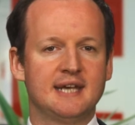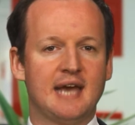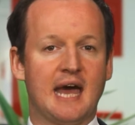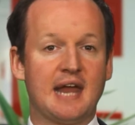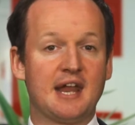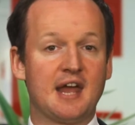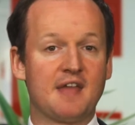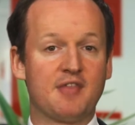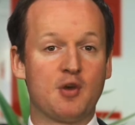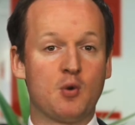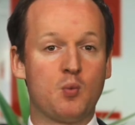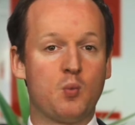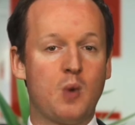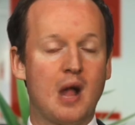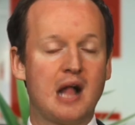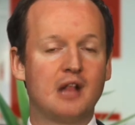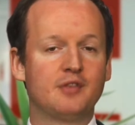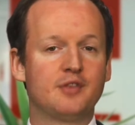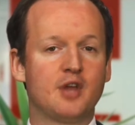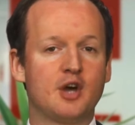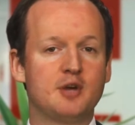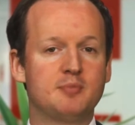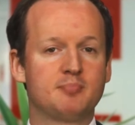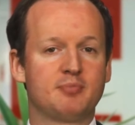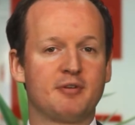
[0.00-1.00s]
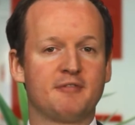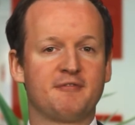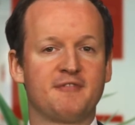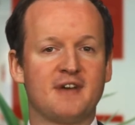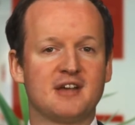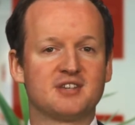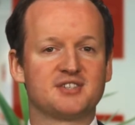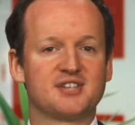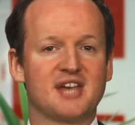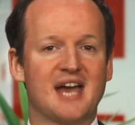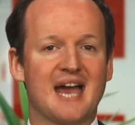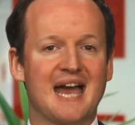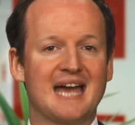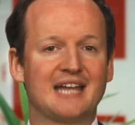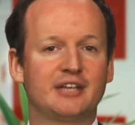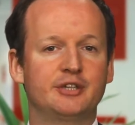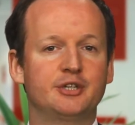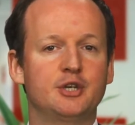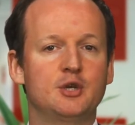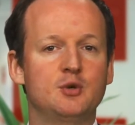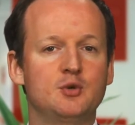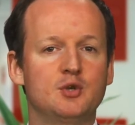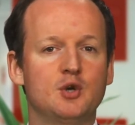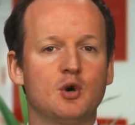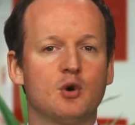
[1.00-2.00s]
Another well-known professor at
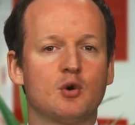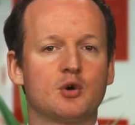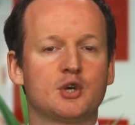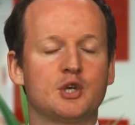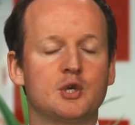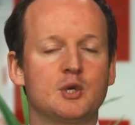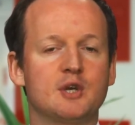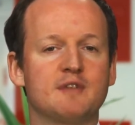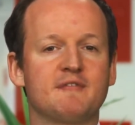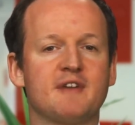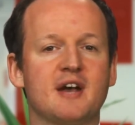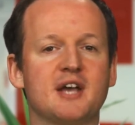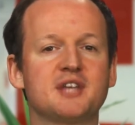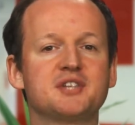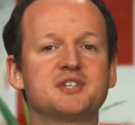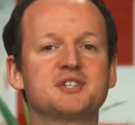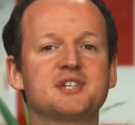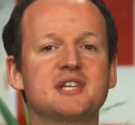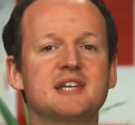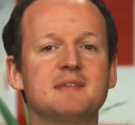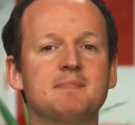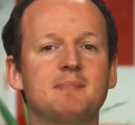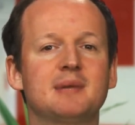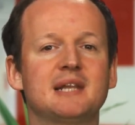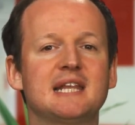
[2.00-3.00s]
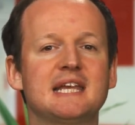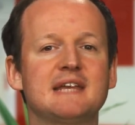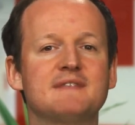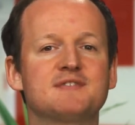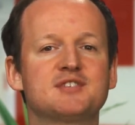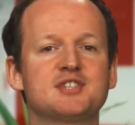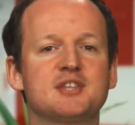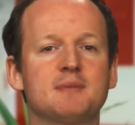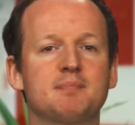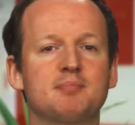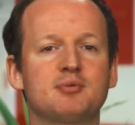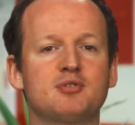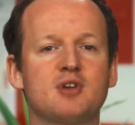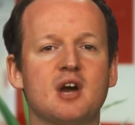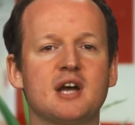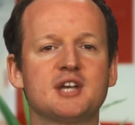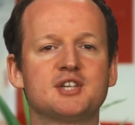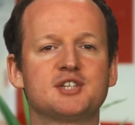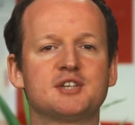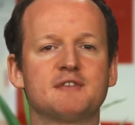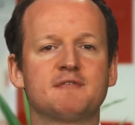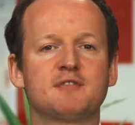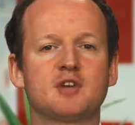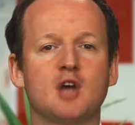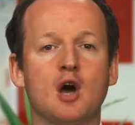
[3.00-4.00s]
New York University believes the
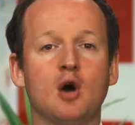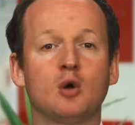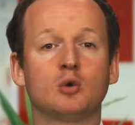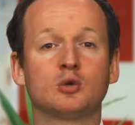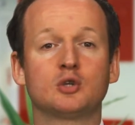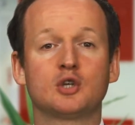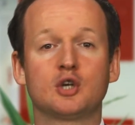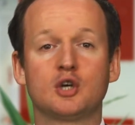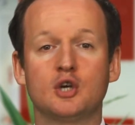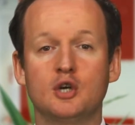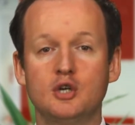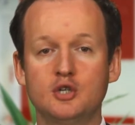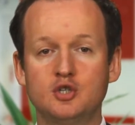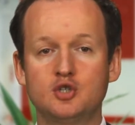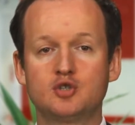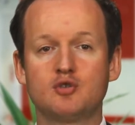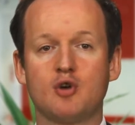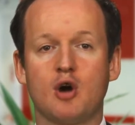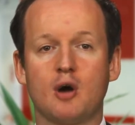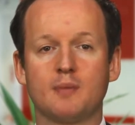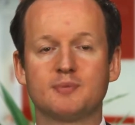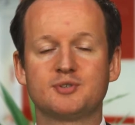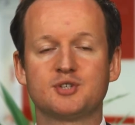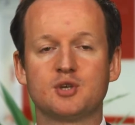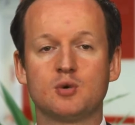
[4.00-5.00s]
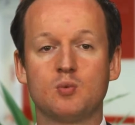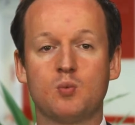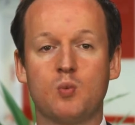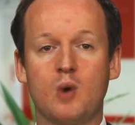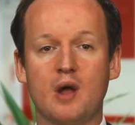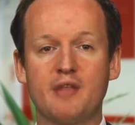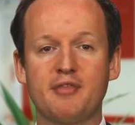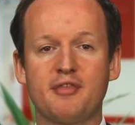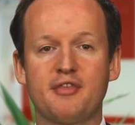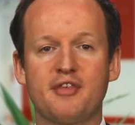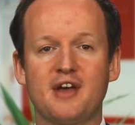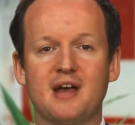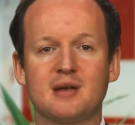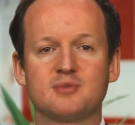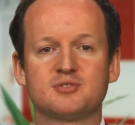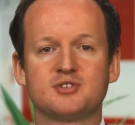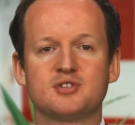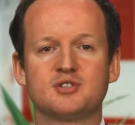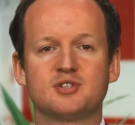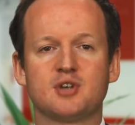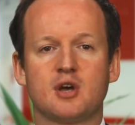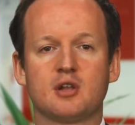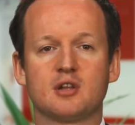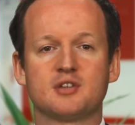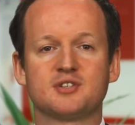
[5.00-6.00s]
price of gold could drop to
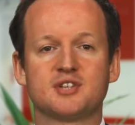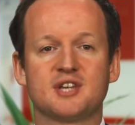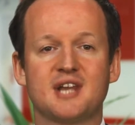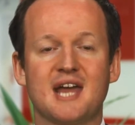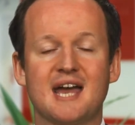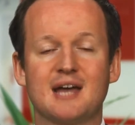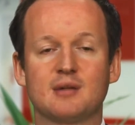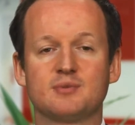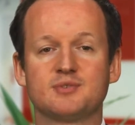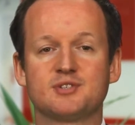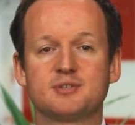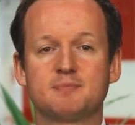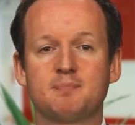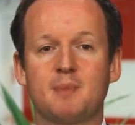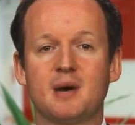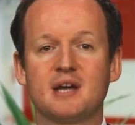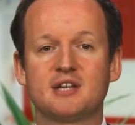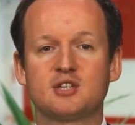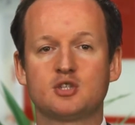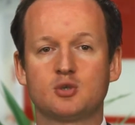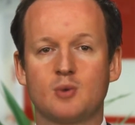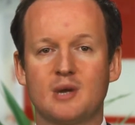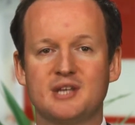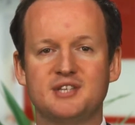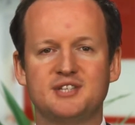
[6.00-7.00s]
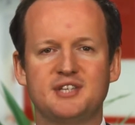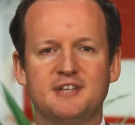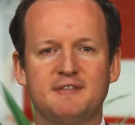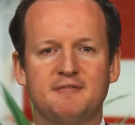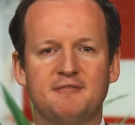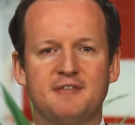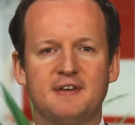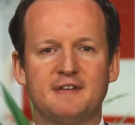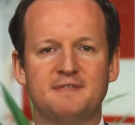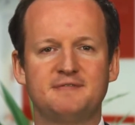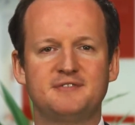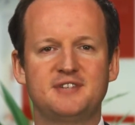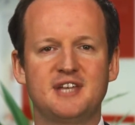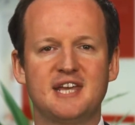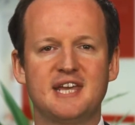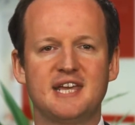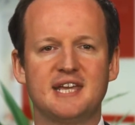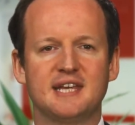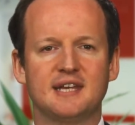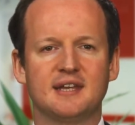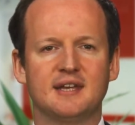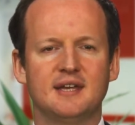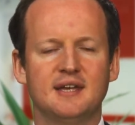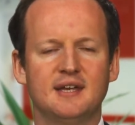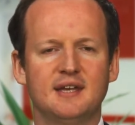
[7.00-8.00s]
$1,000 an ounce by
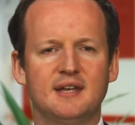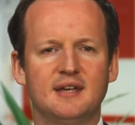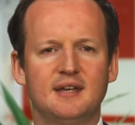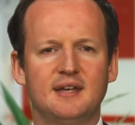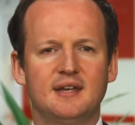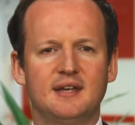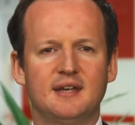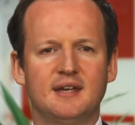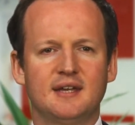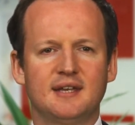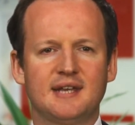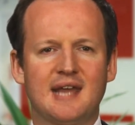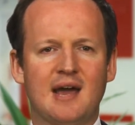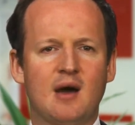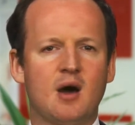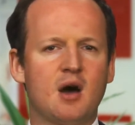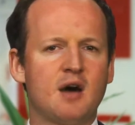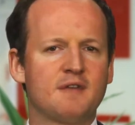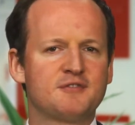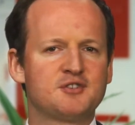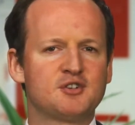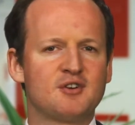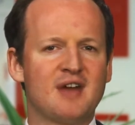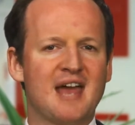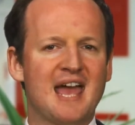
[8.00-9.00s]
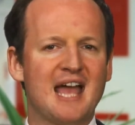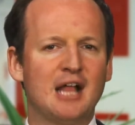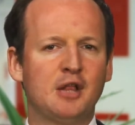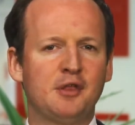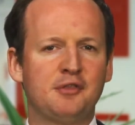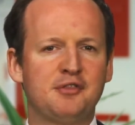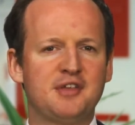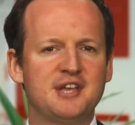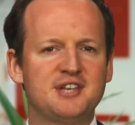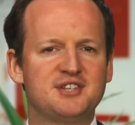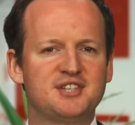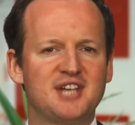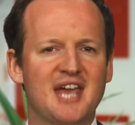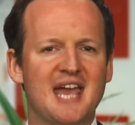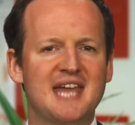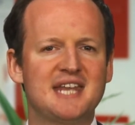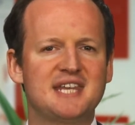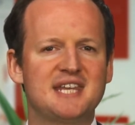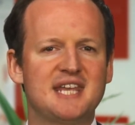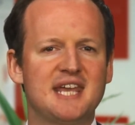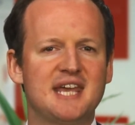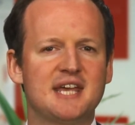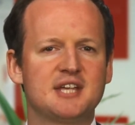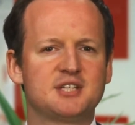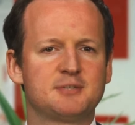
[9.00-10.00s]
2015. Now, after a healthy
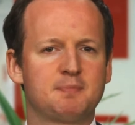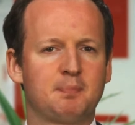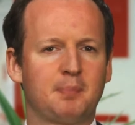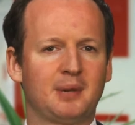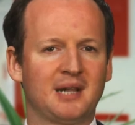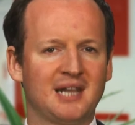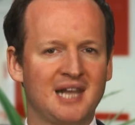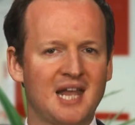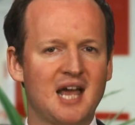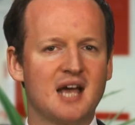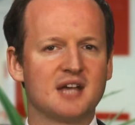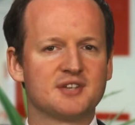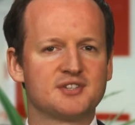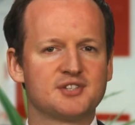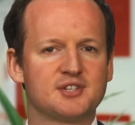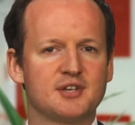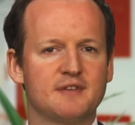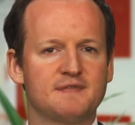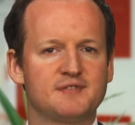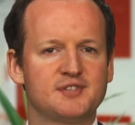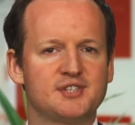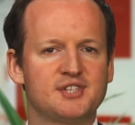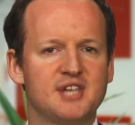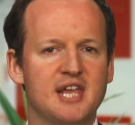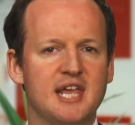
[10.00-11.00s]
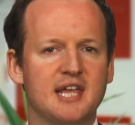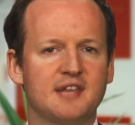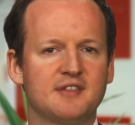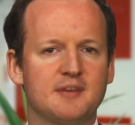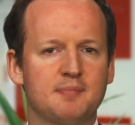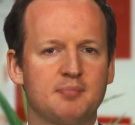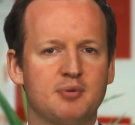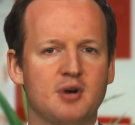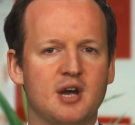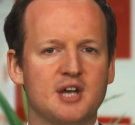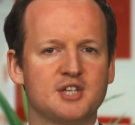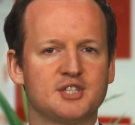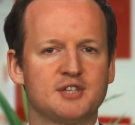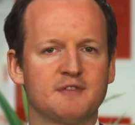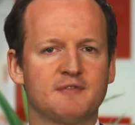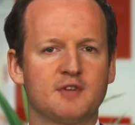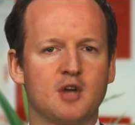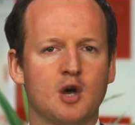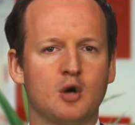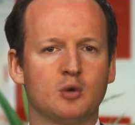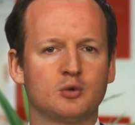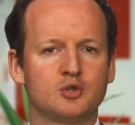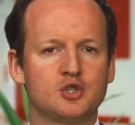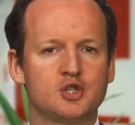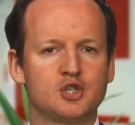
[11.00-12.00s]
10 years plus of seeing the price of
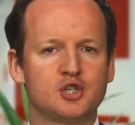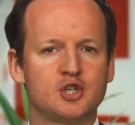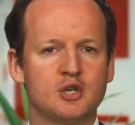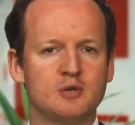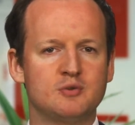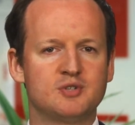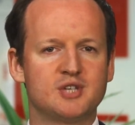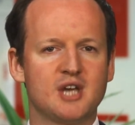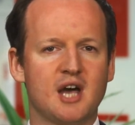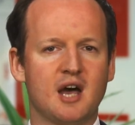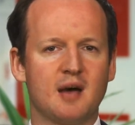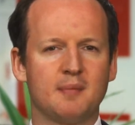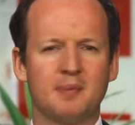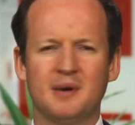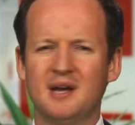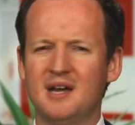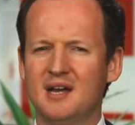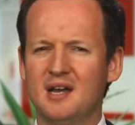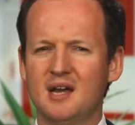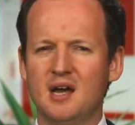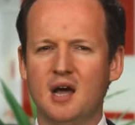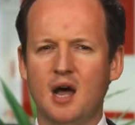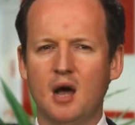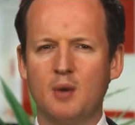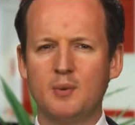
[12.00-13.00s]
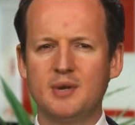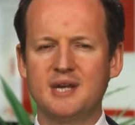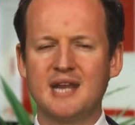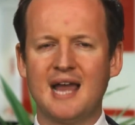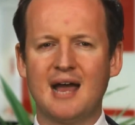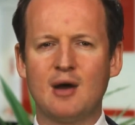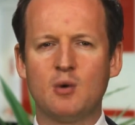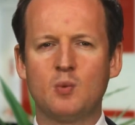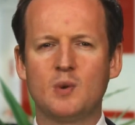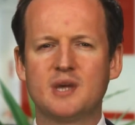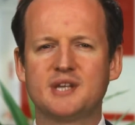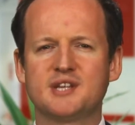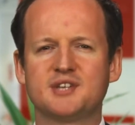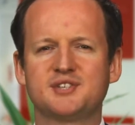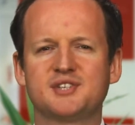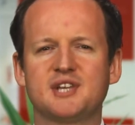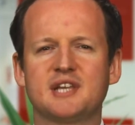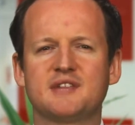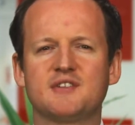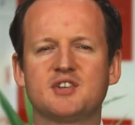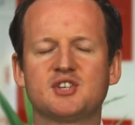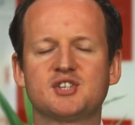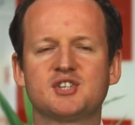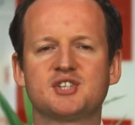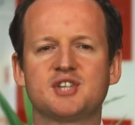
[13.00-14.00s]
gold shoot up, are we now
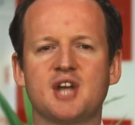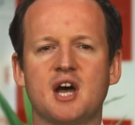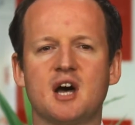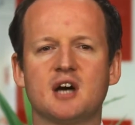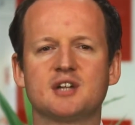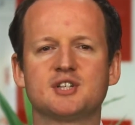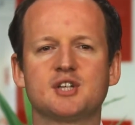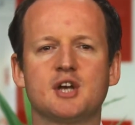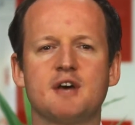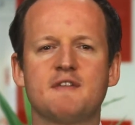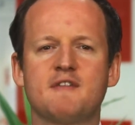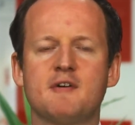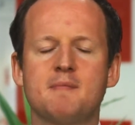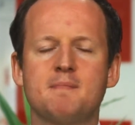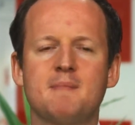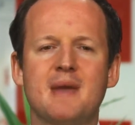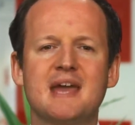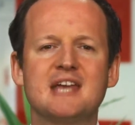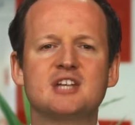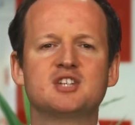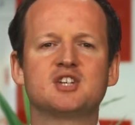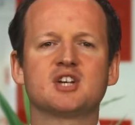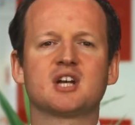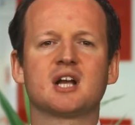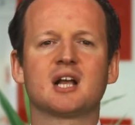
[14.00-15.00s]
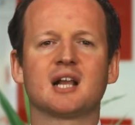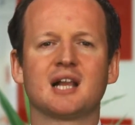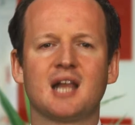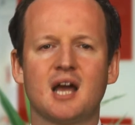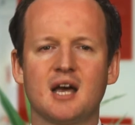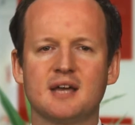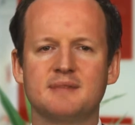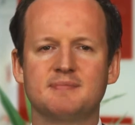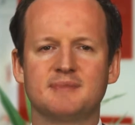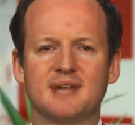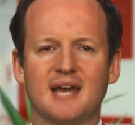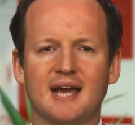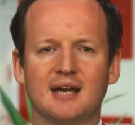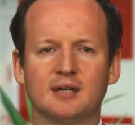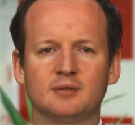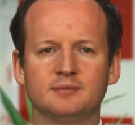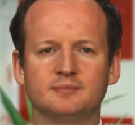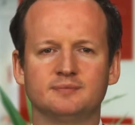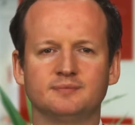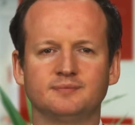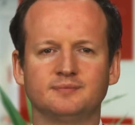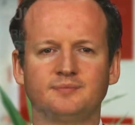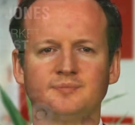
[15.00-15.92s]
witnessing the start of a major climb down?